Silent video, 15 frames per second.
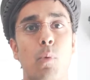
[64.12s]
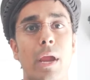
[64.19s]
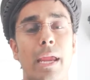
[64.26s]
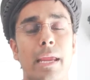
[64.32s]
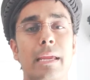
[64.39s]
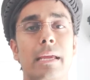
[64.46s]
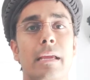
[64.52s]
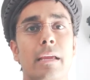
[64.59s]

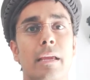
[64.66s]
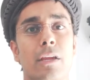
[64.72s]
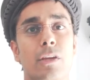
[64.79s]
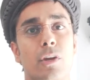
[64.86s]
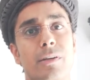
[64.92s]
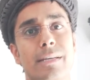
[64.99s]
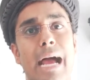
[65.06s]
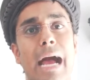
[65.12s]
way,
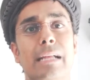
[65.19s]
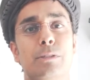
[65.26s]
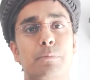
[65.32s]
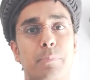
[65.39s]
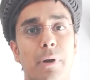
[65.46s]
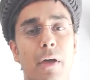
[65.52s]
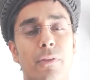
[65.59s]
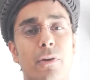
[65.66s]
your dad's
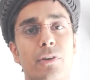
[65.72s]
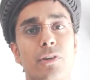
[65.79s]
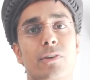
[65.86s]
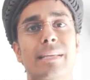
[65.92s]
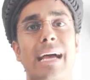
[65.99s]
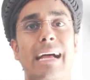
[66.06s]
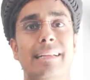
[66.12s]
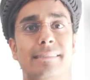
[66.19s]
brother, your
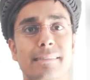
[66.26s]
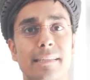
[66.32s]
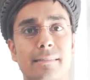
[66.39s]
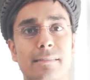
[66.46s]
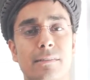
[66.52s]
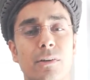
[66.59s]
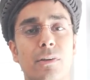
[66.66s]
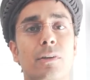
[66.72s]
dad's
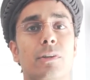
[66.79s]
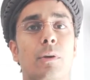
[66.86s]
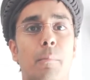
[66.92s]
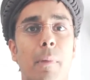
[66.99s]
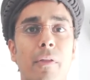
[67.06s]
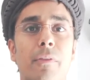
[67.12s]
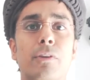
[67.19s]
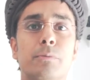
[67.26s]
sister, your
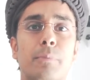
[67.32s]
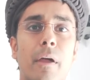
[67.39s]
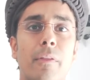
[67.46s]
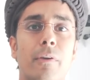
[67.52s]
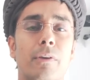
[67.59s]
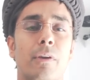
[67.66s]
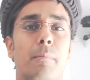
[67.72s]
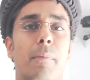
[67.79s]
mother's
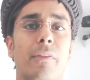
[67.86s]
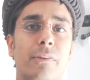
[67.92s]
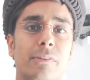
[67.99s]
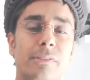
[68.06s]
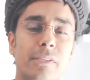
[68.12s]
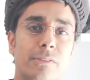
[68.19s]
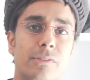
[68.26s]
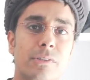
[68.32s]
brother, your
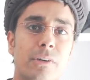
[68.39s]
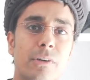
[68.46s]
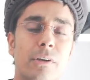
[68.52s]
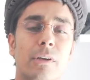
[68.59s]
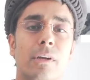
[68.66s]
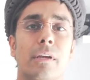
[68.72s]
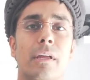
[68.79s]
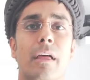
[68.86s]
mother's sister,
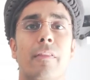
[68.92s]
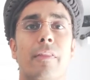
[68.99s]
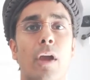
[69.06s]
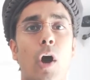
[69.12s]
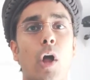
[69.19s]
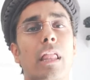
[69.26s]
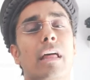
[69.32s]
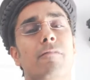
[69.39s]
they
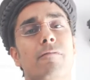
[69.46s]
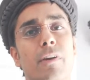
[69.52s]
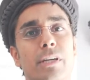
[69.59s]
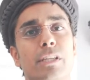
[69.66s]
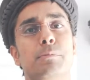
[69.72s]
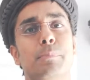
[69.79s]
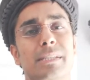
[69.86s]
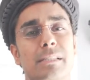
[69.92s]
all have
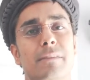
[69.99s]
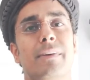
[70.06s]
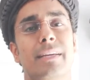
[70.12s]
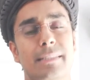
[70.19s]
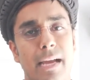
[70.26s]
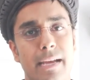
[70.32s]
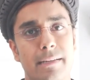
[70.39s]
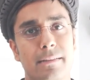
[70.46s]
very
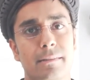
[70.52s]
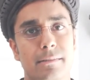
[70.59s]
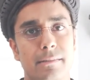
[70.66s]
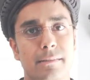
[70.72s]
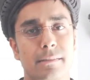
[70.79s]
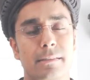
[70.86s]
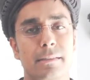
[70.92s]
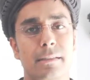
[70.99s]
specific
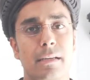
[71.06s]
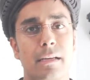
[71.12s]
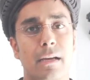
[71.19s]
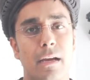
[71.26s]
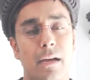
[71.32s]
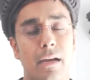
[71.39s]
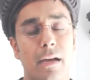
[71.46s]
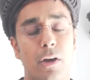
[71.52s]
titles
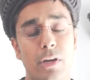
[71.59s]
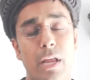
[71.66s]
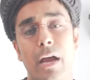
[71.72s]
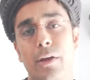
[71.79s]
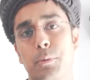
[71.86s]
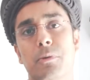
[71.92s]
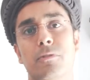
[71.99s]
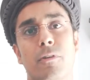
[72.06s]
on
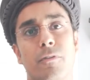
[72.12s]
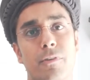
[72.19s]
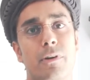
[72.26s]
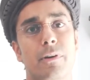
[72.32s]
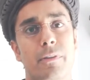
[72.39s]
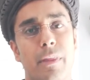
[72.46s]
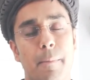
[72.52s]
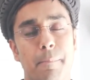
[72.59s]
how you would
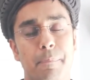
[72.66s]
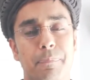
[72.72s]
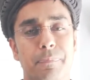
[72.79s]
refer to them.